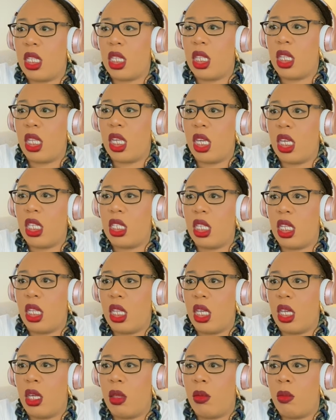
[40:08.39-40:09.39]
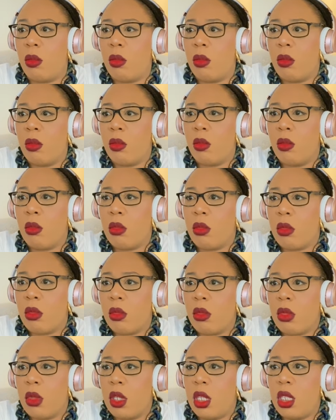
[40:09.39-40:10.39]
The thing is in him.
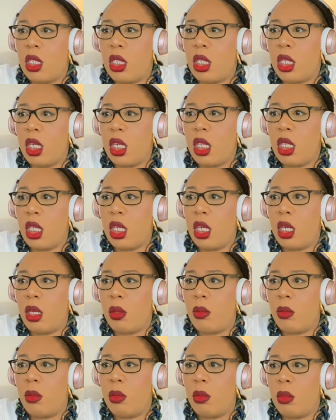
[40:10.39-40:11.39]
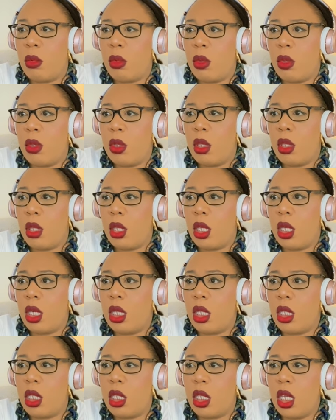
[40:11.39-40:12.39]
It's in him.
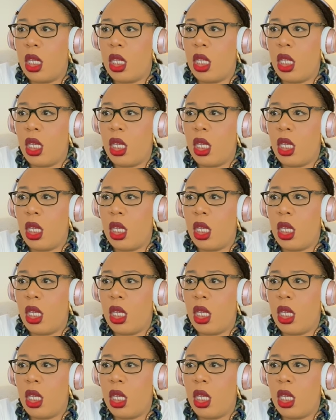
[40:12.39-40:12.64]
It's in